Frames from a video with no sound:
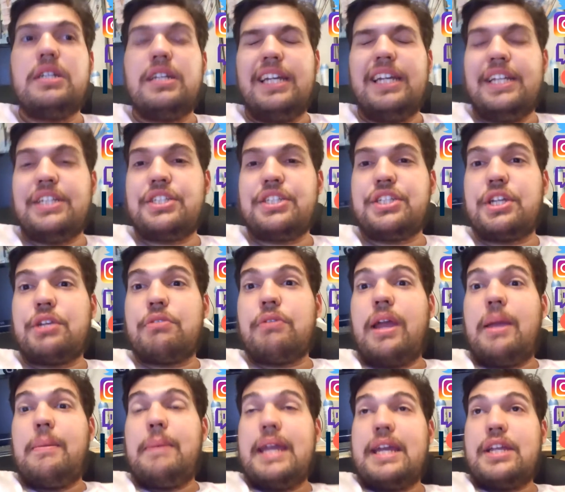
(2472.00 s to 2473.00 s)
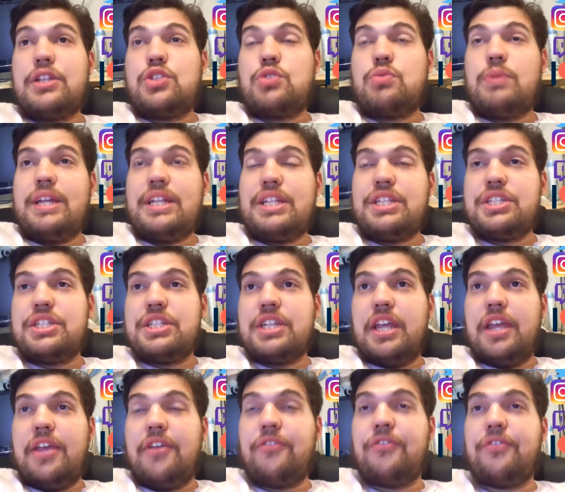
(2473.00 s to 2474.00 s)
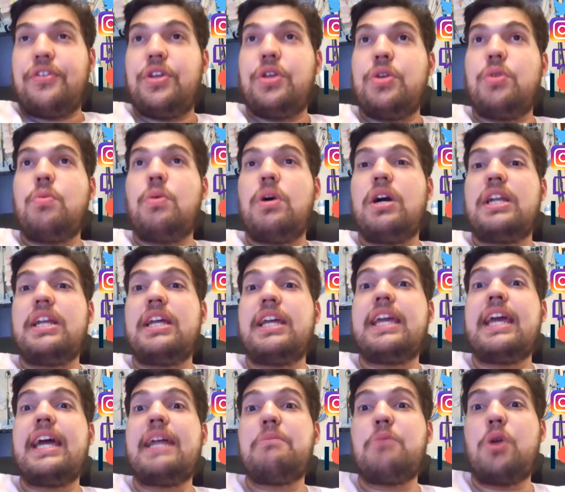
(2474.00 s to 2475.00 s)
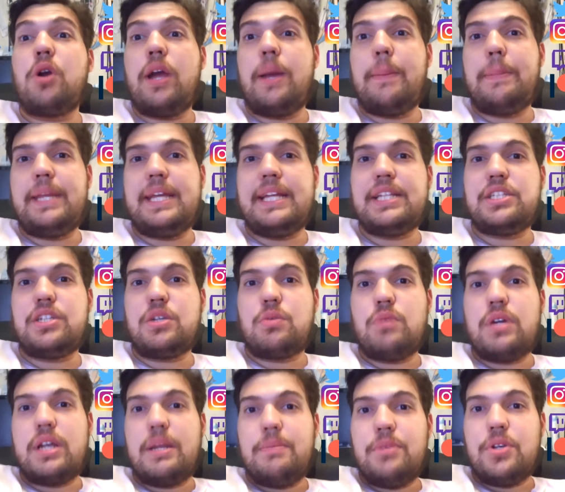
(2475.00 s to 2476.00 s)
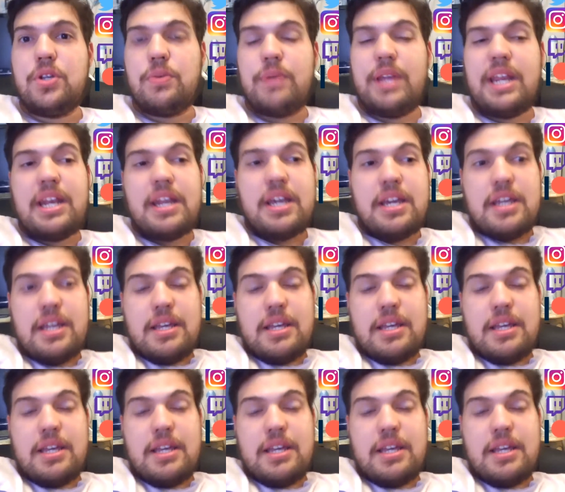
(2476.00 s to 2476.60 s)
Instagram, and Twitch if you want to get more updates on what I'm doing.